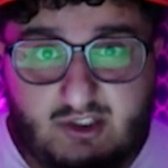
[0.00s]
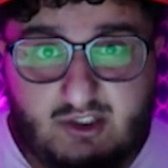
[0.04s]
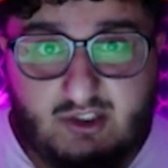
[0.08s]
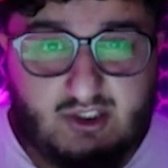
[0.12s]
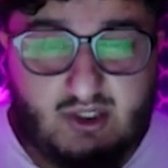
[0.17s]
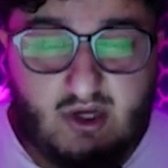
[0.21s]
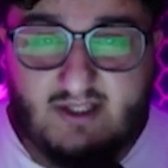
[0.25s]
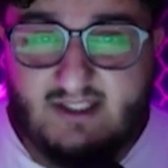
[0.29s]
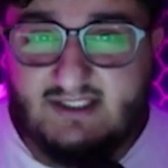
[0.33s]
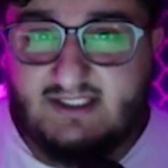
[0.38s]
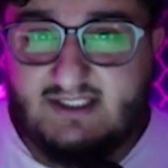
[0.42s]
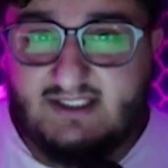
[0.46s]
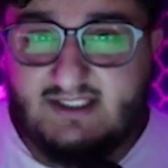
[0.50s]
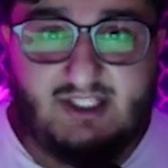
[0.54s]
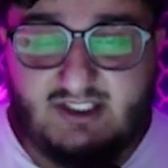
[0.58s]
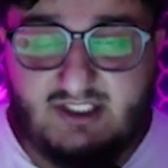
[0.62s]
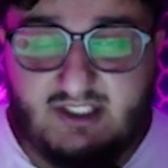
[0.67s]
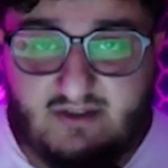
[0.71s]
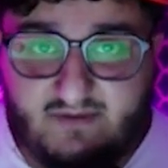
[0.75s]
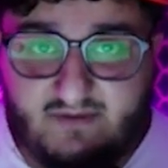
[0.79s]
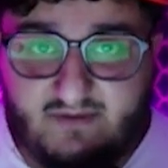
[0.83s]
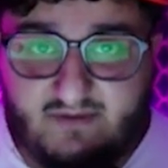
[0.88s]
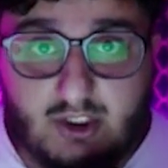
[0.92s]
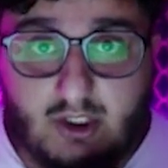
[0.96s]
It's called the
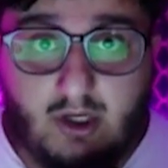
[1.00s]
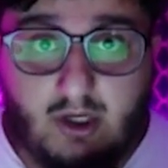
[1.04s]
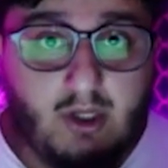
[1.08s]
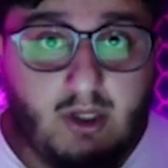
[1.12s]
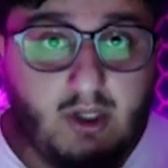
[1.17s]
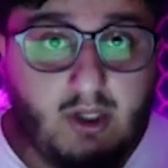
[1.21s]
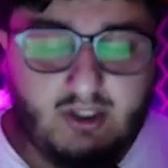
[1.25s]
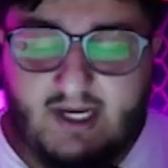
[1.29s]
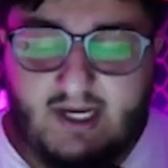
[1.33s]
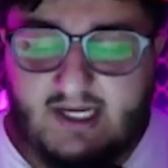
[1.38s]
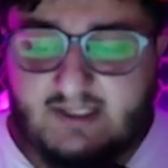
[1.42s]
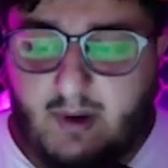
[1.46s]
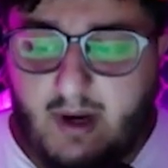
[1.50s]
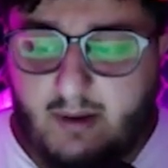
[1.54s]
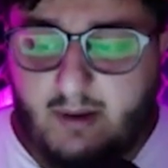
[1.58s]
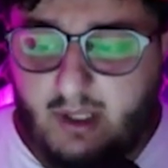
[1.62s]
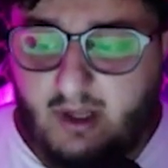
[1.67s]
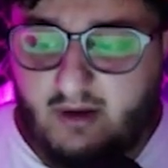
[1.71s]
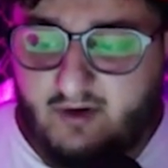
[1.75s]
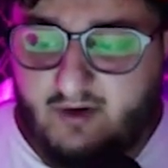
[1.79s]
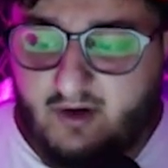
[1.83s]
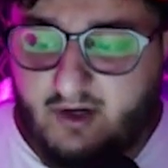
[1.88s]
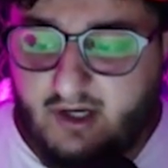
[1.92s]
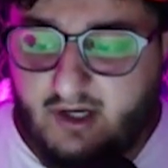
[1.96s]
suggested feature. You guys probably
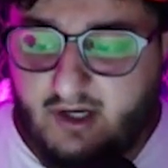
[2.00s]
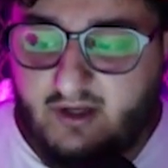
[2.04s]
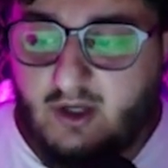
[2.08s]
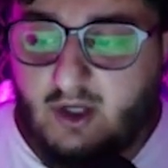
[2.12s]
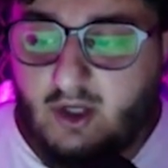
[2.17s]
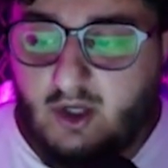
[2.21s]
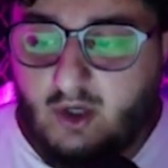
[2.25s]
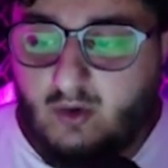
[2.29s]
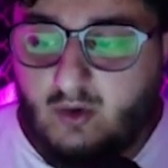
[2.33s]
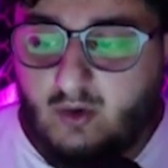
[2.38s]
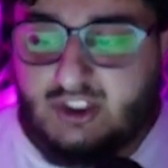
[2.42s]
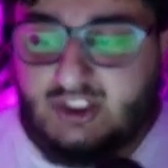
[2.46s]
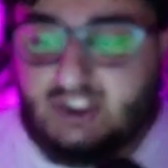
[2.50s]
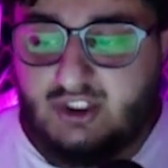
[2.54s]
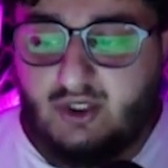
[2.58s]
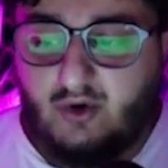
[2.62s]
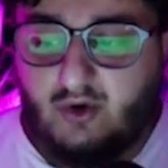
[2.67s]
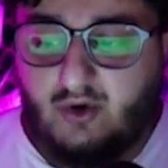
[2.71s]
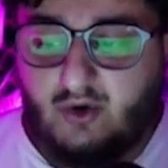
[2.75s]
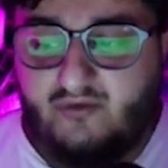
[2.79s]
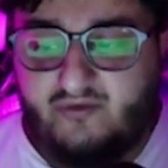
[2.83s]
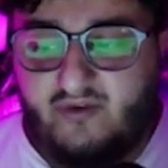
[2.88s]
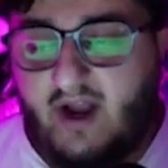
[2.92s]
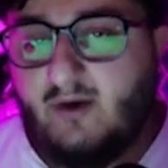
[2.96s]
have heard of it, which
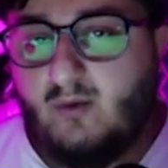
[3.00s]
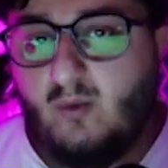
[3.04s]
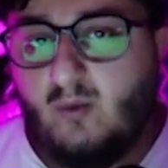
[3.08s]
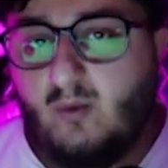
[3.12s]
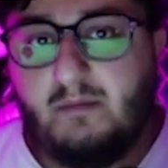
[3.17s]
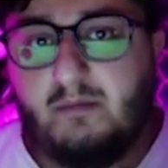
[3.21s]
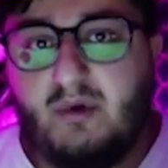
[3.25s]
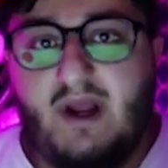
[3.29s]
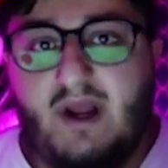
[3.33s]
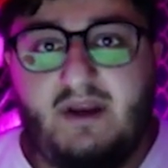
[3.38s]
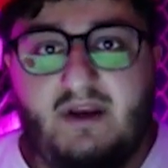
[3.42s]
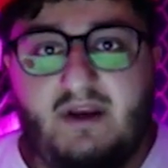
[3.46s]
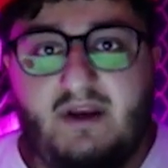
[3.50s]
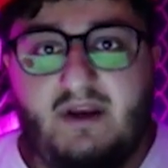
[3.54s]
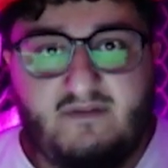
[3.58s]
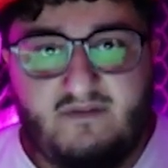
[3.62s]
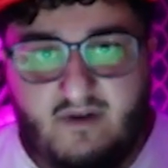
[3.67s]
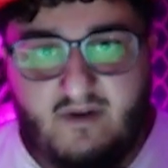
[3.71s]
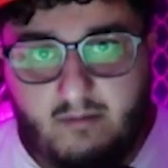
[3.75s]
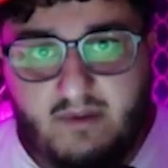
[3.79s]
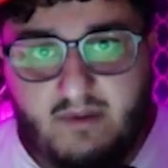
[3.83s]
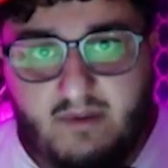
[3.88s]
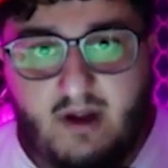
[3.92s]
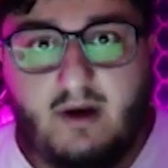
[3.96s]
you find one brand, and then
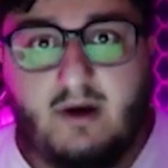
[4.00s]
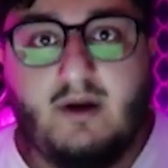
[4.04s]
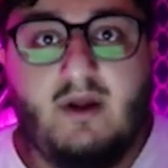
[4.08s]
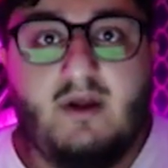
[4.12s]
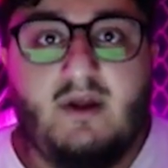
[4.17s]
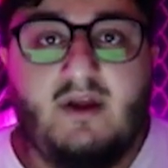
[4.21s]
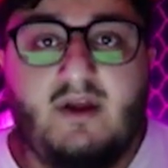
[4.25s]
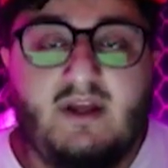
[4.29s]
from there,